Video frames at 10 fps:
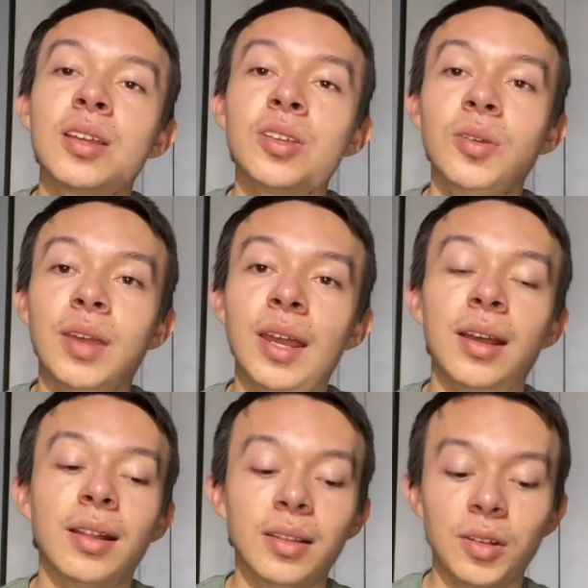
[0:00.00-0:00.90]
you get
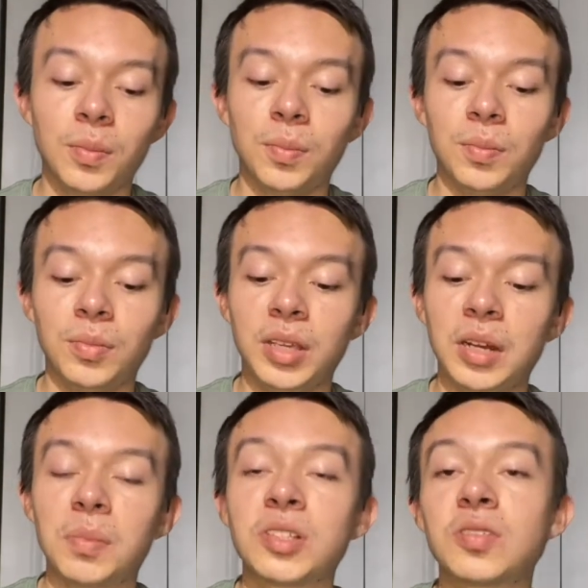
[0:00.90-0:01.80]
a
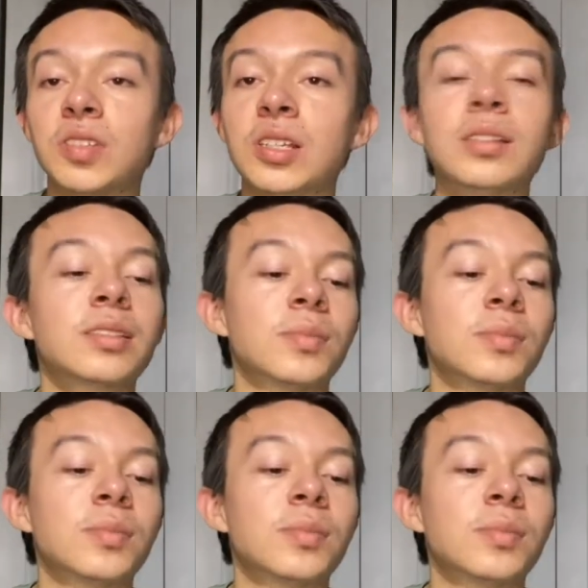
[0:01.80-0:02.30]
bunch of these,